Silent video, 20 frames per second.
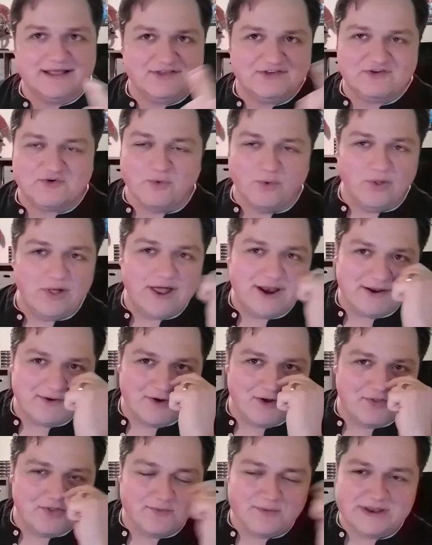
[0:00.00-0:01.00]
That's cool. I
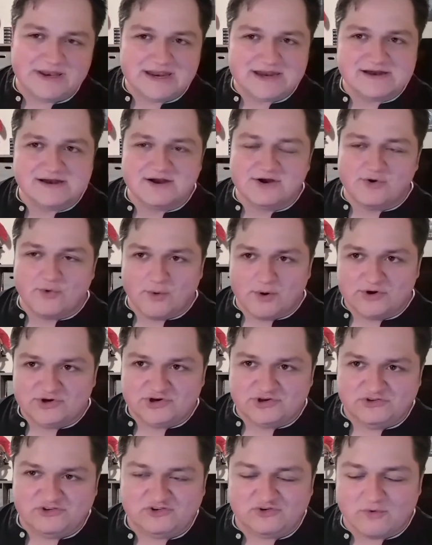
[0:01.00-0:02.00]
didn't know that we needed an
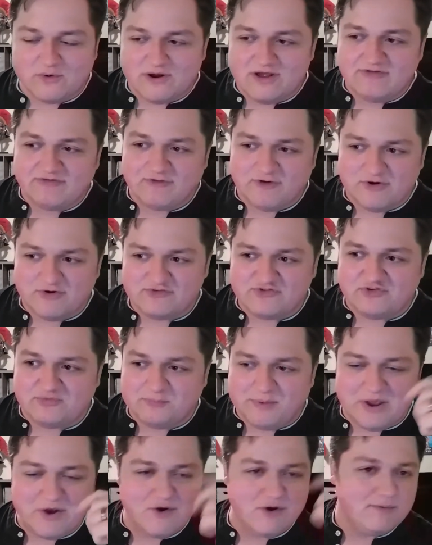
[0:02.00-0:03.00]
origin story for her
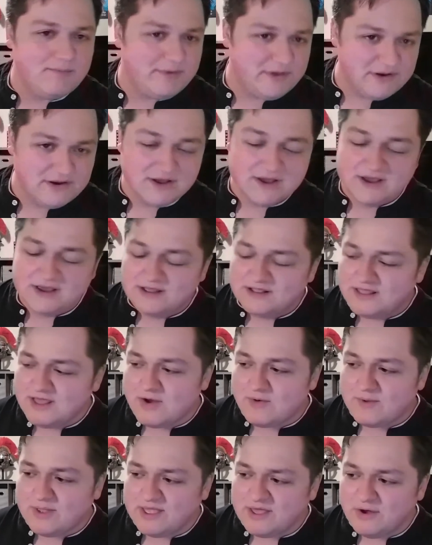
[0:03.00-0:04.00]
spear, but
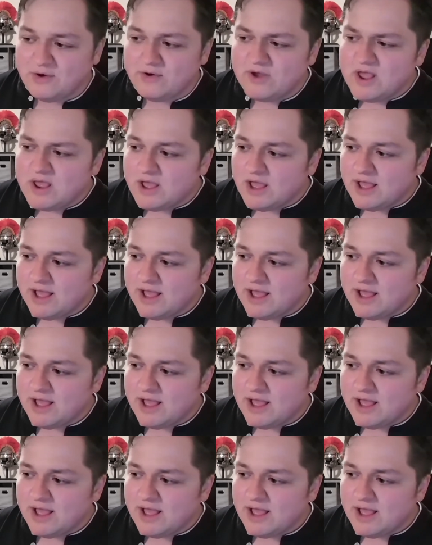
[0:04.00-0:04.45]
there we go.